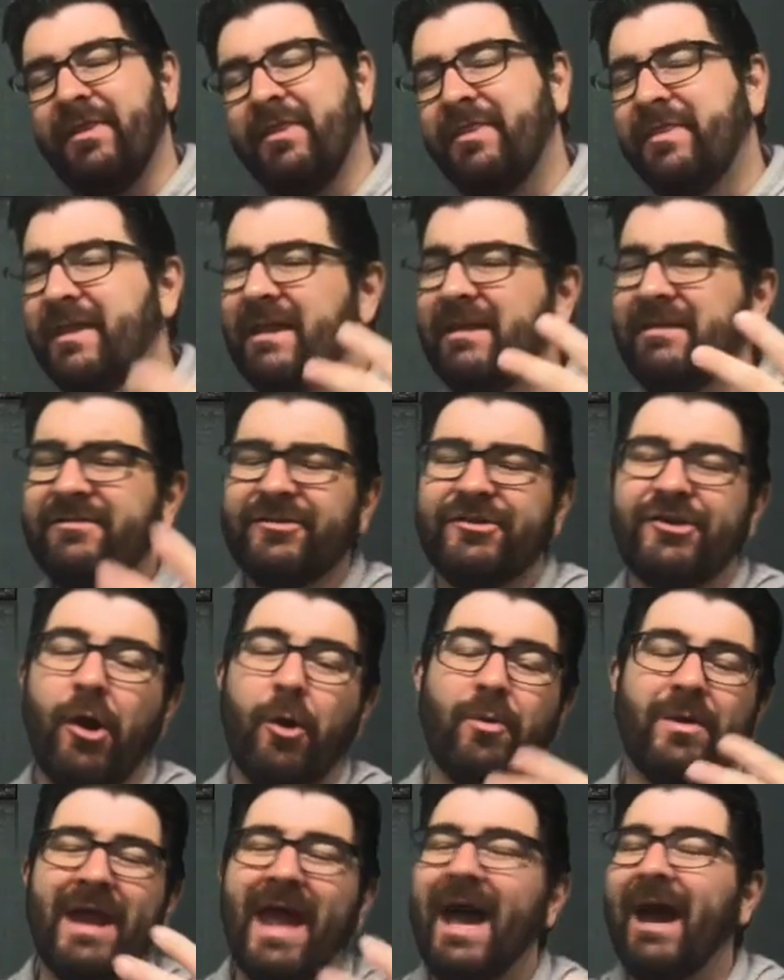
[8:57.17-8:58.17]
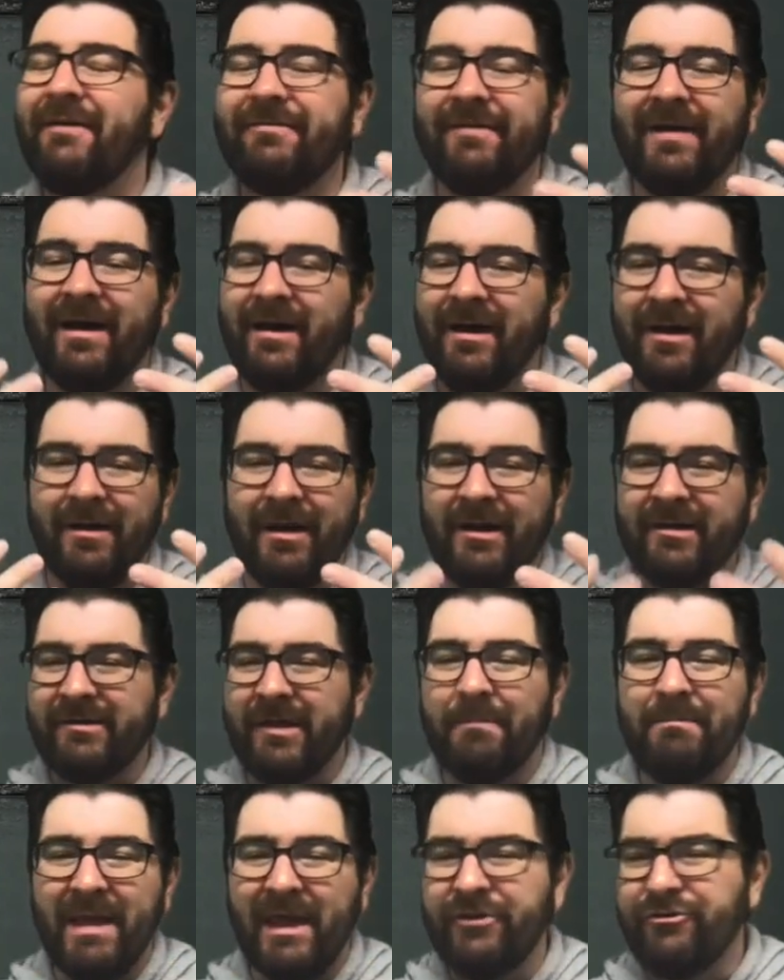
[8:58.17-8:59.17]
These don't have
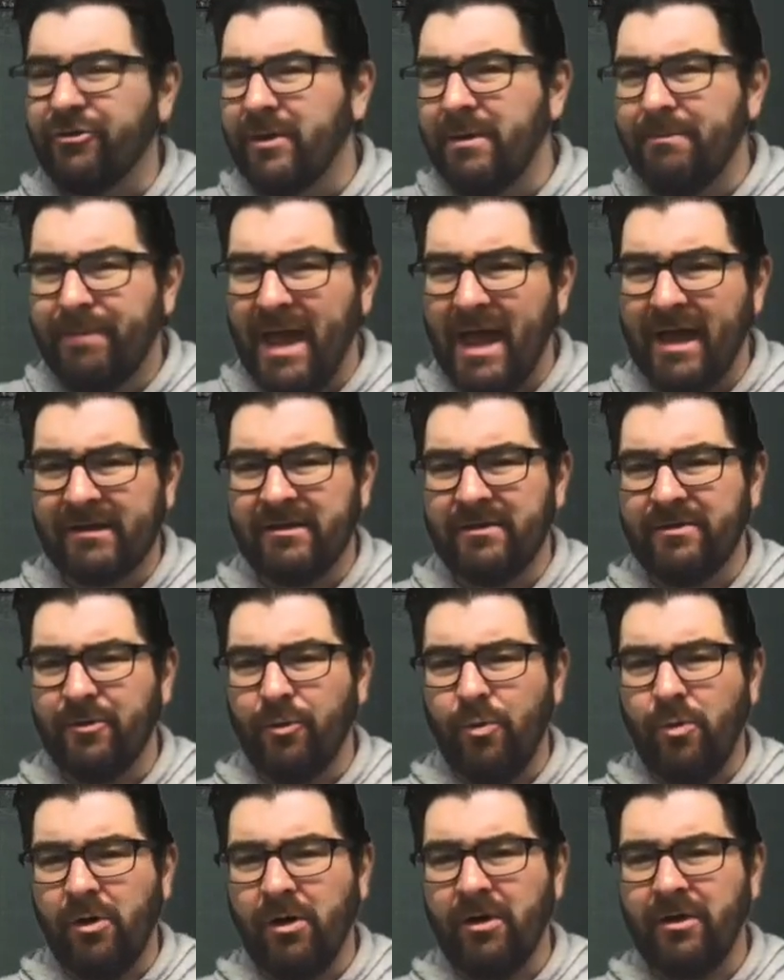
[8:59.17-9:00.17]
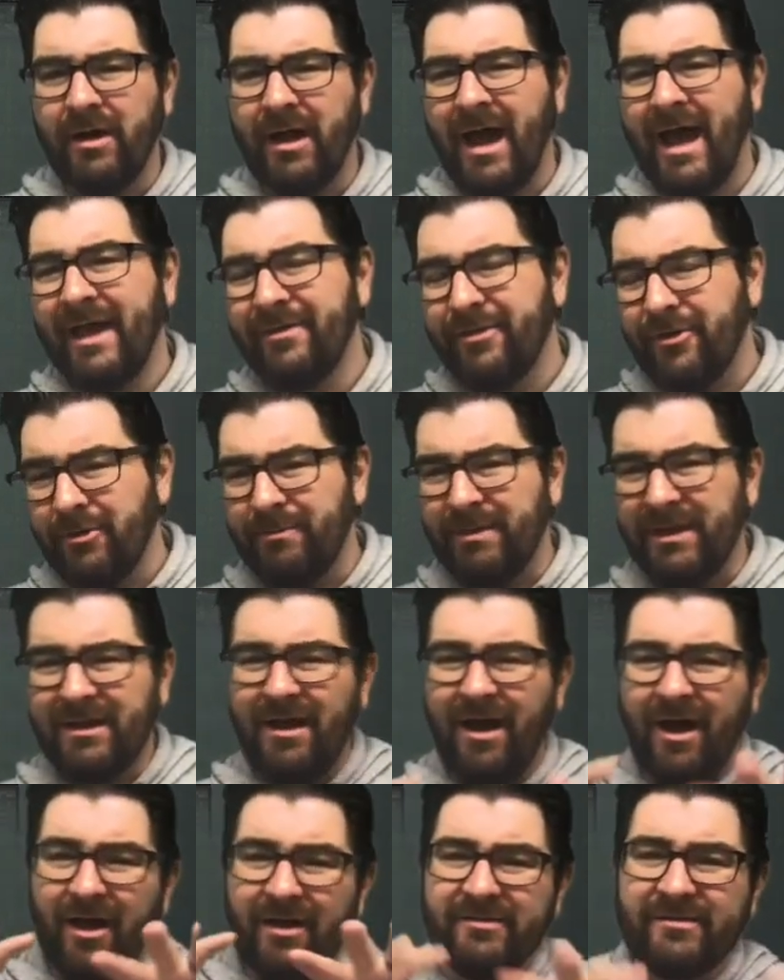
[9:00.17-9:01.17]
a major impact in the war either
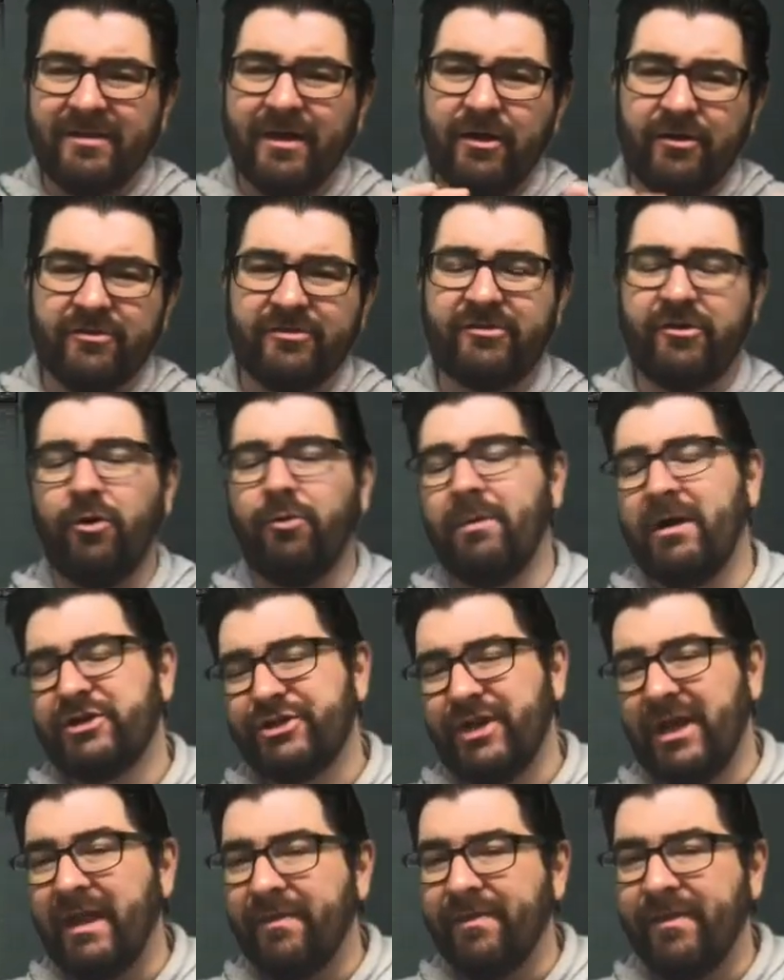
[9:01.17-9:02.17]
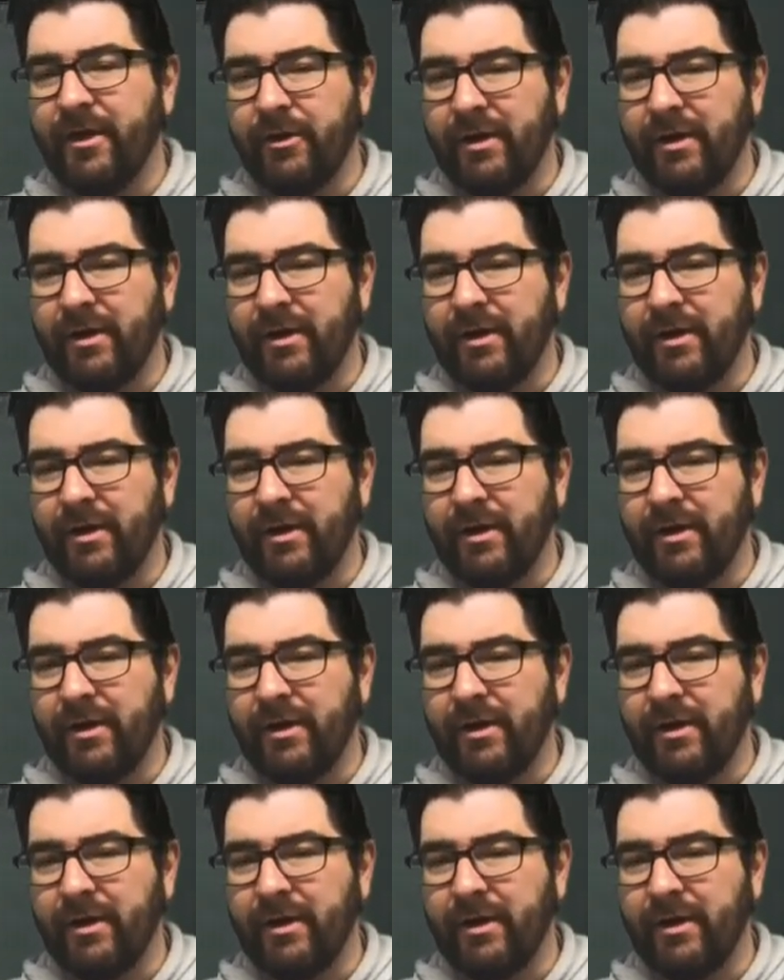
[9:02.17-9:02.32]
because they are so much in their